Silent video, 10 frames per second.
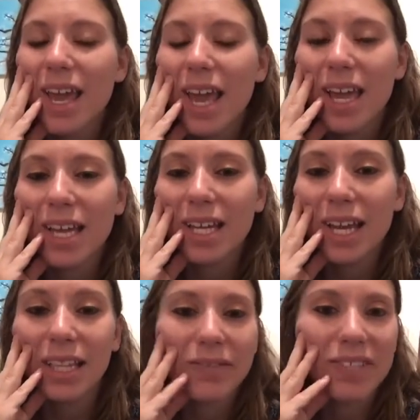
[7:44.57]
And
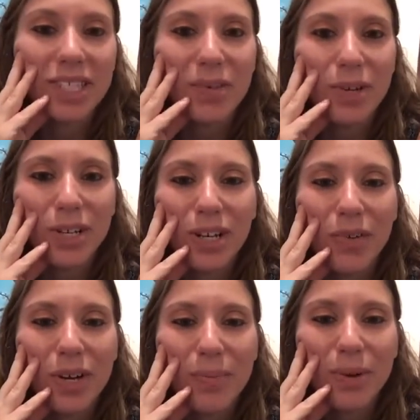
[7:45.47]
I'd love to see what you're
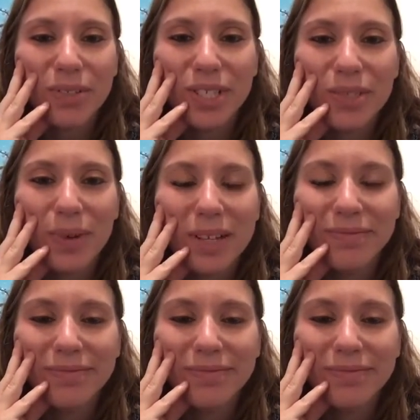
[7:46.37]
going to post as well.